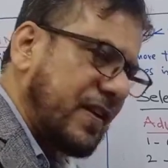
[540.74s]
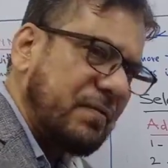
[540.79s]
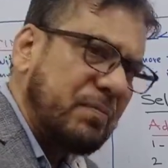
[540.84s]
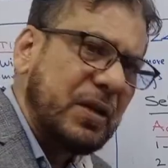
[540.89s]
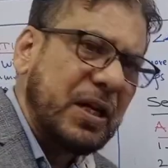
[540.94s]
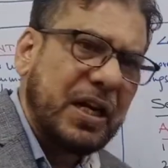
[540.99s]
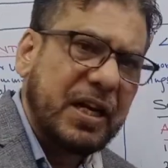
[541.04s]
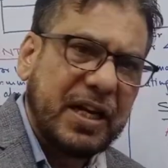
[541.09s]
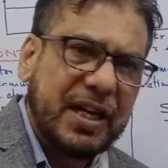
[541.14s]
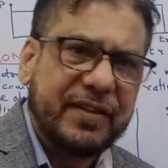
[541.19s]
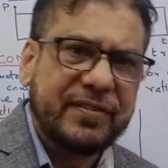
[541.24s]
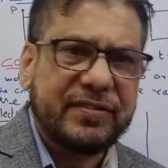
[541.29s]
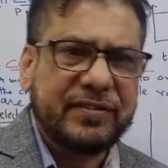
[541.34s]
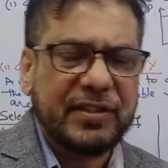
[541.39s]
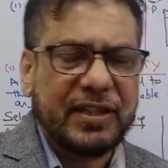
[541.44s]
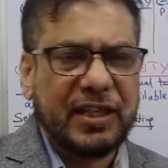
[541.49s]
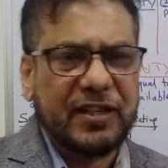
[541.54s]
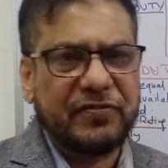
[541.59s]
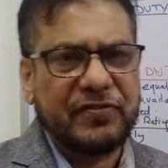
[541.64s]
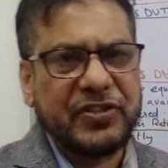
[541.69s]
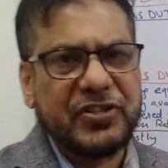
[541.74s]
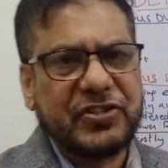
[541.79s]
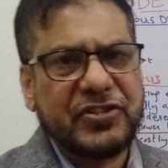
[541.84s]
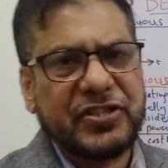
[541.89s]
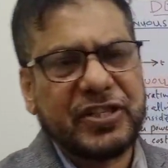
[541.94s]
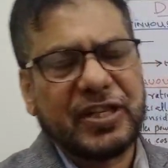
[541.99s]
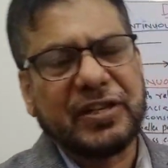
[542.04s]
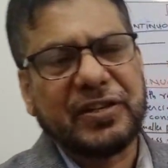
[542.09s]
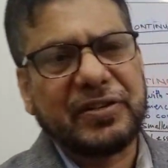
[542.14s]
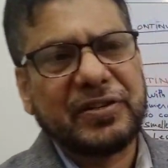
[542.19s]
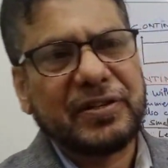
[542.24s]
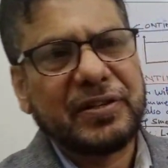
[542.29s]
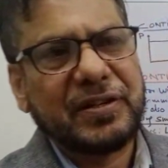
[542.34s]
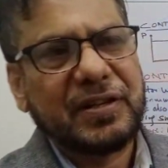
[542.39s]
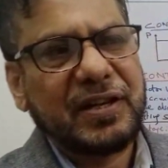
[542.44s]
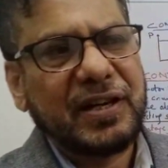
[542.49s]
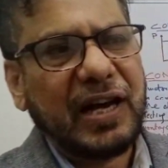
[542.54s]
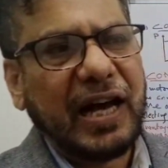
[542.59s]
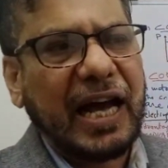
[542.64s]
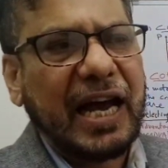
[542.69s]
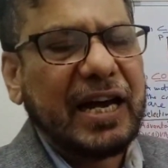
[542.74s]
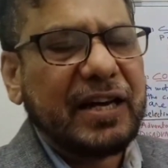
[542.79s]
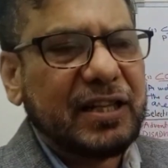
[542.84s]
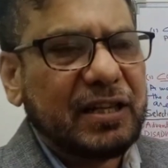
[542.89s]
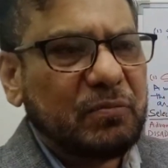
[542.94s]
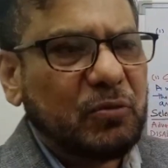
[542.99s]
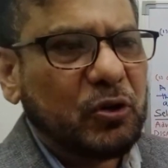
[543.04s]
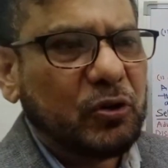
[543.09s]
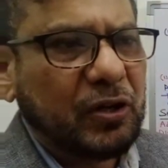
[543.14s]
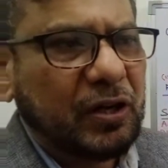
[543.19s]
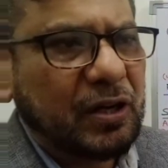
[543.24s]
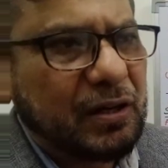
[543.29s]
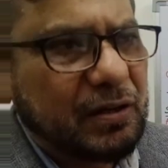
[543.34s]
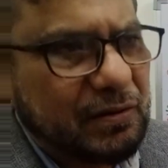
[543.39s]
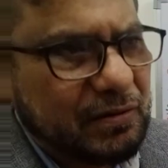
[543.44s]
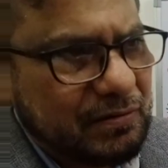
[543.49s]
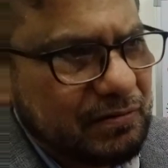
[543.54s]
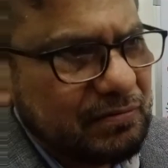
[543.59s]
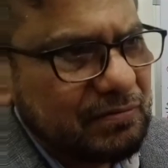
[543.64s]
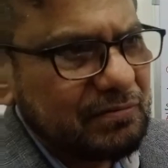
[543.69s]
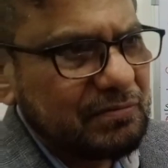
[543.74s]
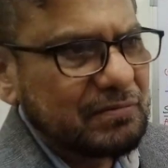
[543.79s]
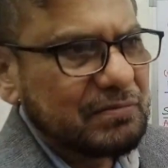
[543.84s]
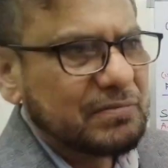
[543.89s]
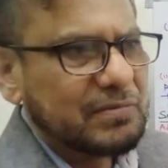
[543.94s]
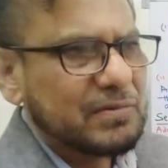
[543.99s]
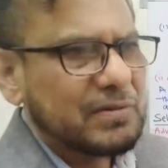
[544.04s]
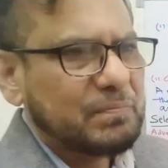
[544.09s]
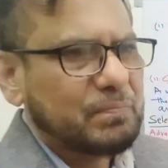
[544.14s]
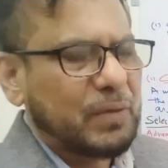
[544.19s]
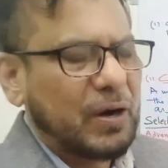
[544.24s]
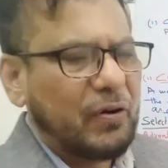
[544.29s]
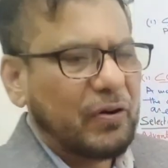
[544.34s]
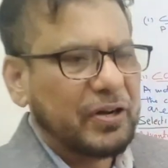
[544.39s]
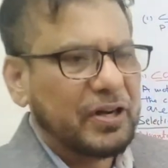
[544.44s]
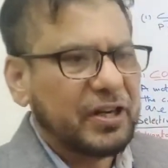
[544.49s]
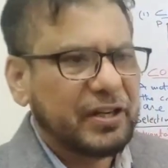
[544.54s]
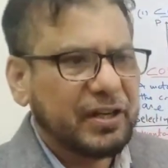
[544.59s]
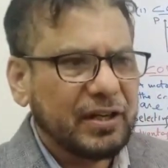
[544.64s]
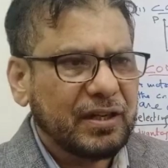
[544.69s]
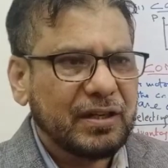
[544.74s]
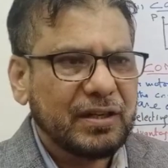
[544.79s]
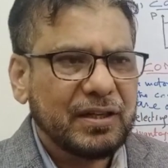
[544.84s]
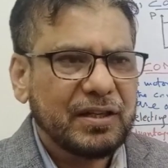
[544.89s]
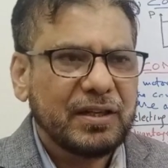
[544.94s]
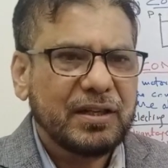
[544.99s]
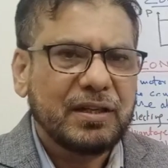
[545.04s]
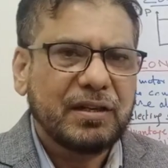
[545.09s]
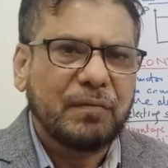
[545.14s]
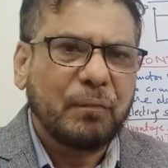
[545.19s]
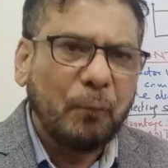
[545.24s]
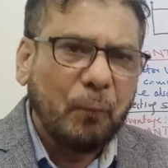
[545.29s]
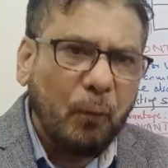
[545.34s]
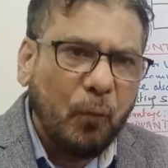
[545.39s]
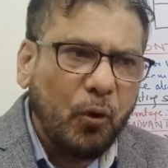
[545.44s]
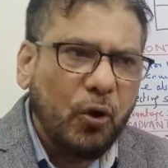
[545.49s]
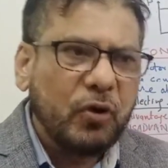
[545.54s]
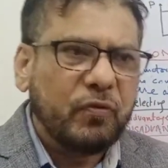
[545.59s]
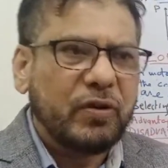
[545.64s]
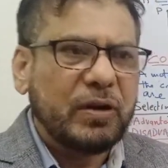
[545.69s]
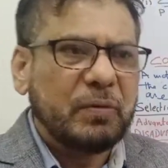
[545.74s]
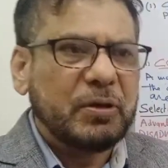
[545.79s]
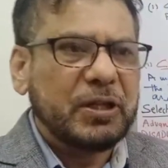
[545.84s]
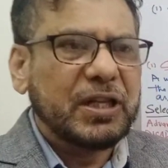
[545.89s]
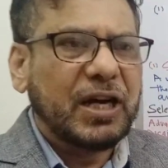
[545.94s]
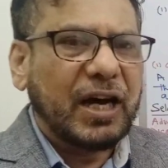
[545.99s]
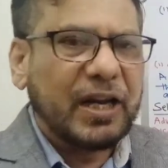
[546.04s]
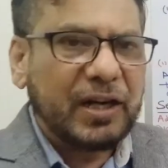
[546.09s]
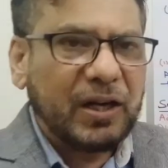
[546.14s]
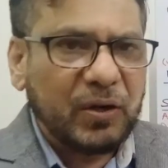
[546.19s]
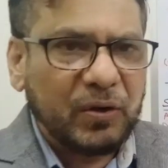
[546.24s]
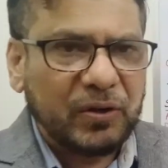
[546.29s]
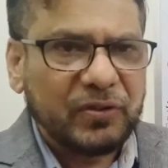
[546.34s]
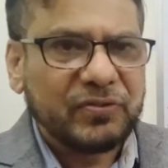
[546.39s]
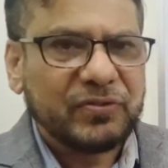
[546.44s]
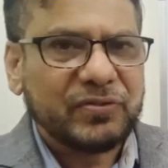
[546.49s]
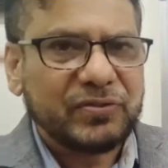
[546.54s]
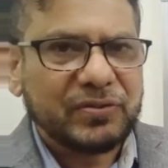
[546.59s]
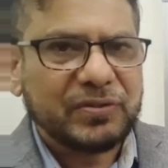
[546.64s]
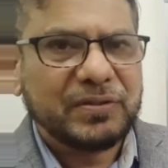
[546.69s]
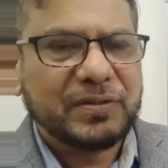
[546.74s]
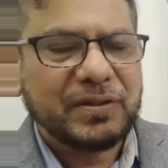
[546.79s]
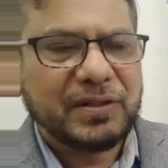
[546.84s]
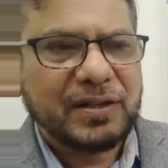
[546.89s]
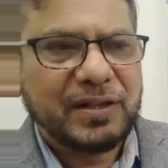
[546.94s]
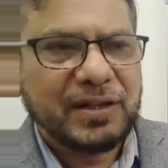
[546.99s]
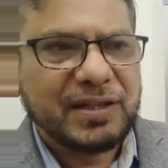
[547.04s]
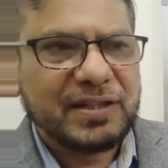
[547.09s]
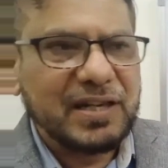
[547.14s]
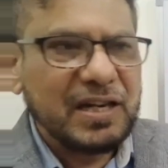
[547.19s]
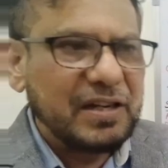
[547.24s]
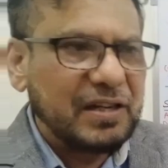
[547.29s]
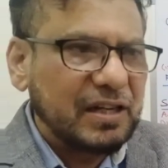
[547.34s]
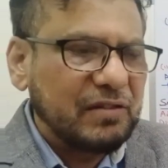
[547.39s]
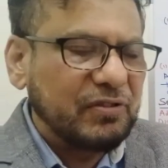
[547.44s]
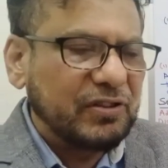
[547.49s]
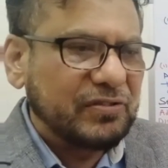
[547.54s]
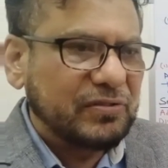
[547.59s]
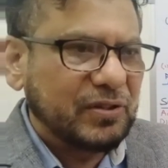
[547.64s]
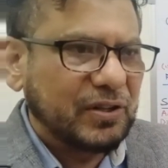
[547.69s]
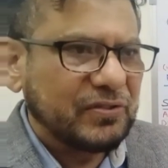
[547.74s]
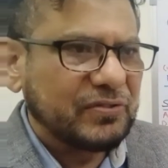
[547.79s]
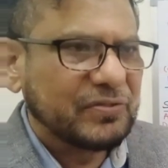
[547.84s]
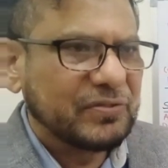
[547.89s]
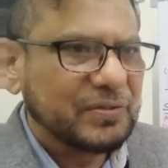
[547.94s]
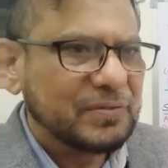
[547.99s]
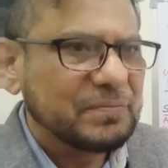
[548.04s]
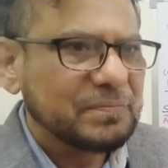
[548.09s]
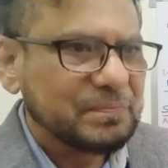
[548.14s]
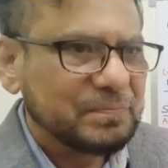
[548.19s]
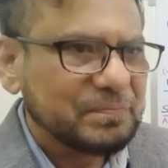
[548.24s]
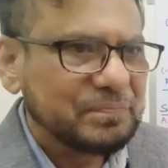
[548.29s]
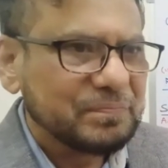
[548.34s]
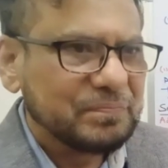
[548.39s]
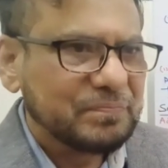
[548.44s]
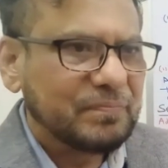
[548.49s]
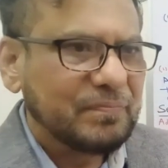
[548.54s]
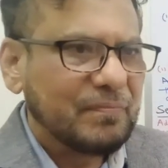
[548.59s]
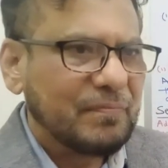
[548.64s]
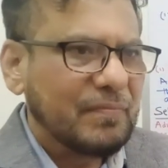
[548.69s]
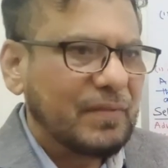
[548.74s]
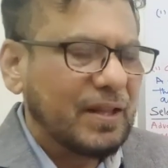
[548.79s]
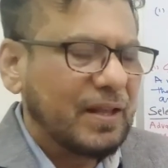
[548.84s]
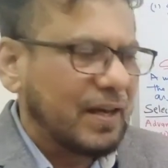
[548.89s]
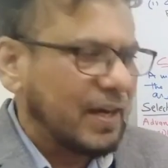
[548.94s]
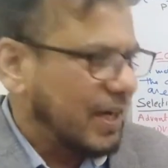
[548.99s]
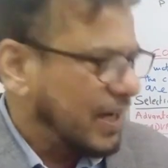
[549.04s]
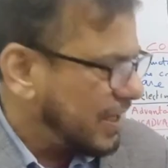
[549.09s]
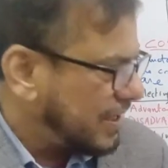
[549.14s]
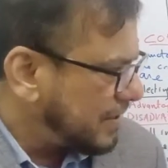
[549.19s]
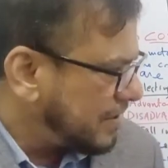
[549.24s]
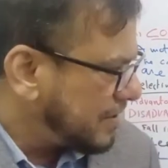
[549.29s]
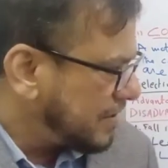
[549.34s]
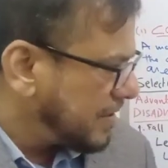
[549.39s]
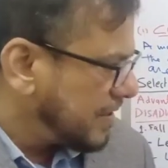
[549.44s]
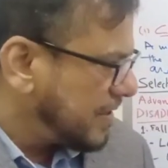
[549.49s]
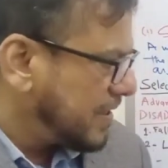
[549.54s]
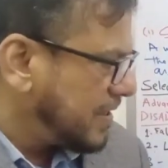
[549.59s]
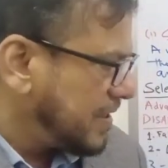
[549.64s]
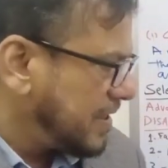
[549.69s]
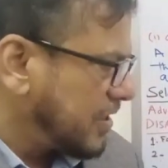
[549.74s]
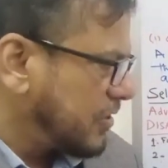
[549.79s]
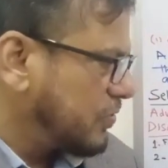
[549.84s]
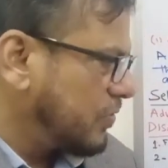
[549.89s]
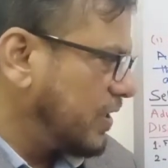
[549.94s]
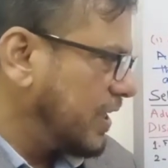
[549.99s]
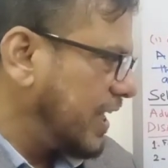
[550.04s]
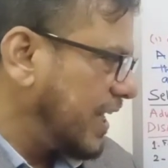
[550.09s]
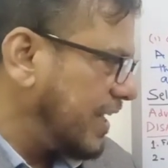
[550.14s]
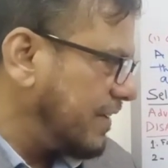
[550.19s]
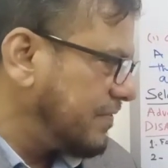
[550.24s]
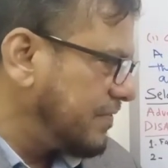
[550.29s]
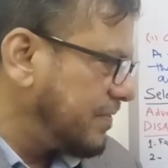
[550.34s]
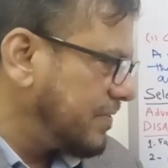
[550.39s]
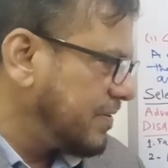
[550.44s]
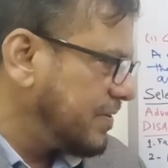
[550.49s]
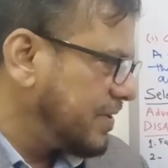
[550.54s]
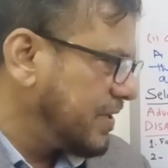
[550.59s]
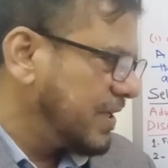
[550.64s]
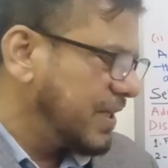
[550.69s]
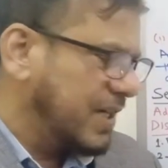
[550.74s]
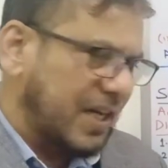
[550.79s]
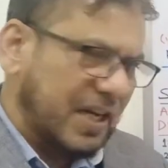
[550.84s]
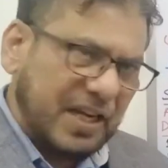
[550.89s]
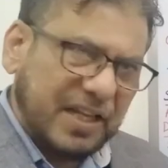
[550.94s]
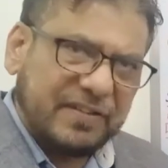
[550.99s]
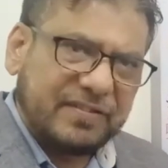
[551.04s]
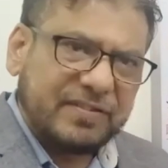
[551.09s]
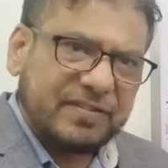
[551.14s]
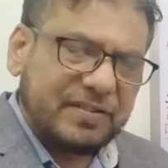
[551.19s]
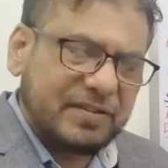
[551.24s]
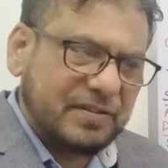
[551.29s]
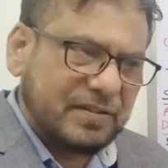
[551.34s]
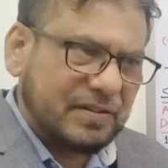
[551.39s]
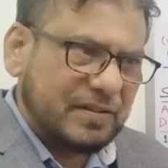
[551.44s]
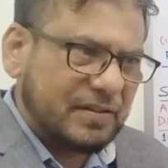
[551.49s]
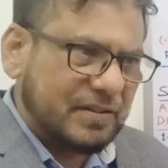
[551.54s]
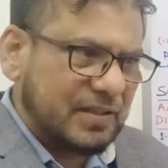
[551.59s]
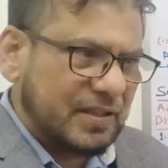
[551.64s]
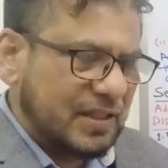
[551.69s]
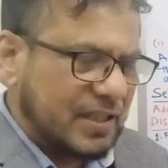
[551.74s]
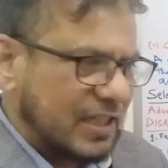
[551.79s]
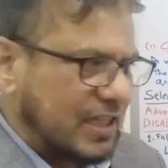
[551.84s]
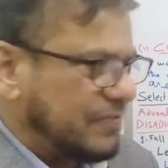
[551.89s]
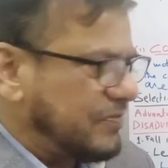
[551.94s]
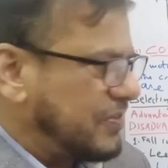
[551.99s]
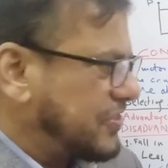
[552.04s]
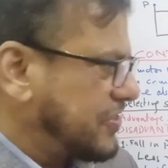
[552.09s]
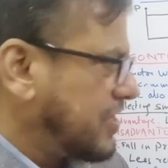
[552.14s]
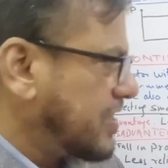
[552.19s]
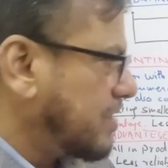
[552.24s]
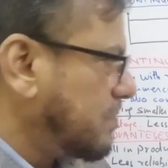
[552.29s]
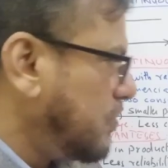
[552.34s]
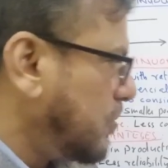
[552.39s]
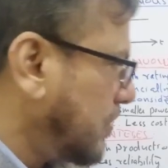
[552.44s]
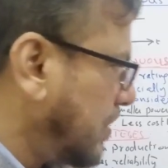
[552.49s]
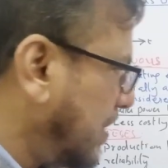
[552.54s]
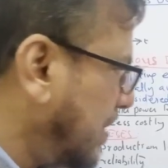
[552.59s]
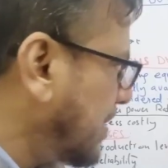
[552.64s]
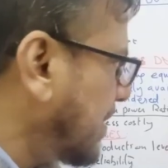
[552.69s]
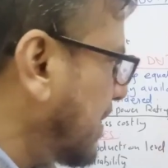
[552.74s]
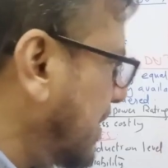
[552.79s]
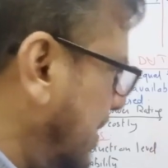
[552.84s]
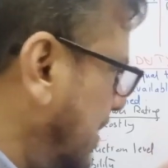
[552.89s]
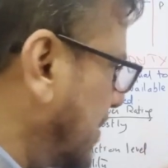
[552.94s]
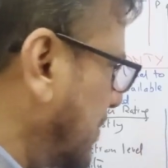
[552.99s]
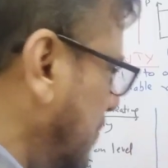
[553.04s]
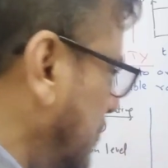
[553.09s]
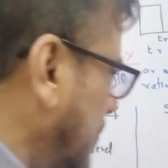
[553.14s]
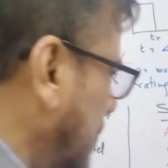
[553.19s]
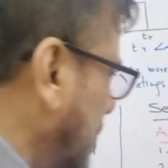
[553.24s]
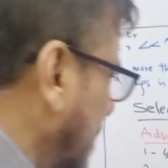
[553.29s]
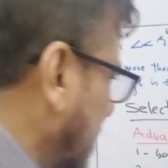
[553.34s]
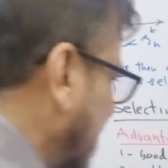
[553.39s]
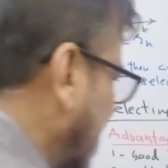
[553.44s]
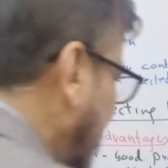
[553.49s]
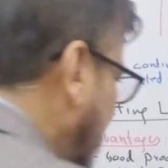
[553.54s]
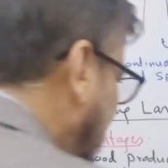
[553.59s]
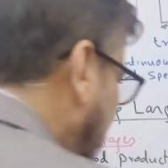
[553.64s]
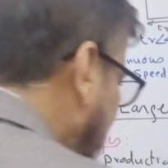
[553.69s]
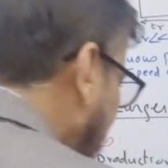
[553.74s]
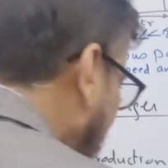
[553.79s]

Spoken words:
will be less efficient. Higher the motor power rating, more will be the iron loss, continuous loss, and it will have less efficient motor. You know that